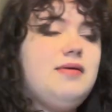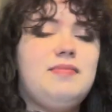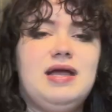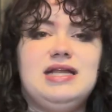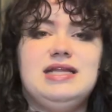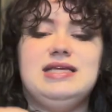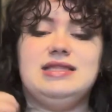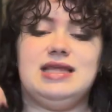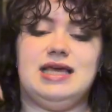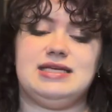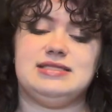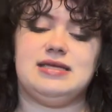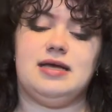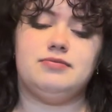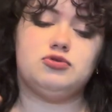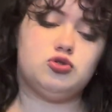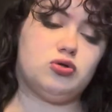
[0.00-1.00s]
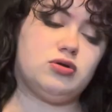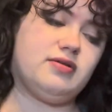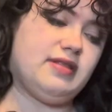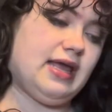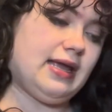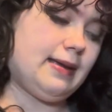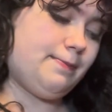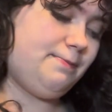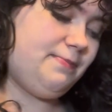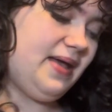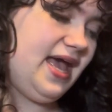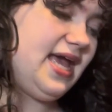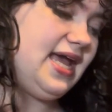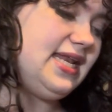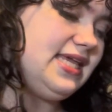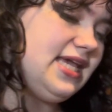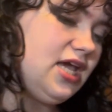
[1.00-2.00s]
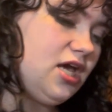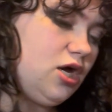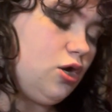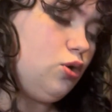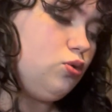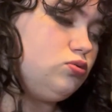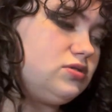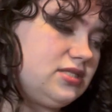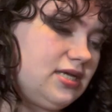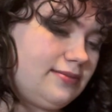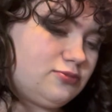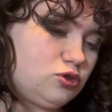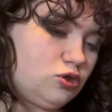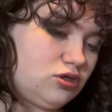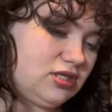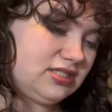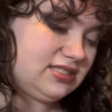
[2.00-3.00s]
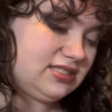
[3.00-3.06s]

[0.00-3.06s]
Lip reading: might need like some sort of like petticoat, some sort of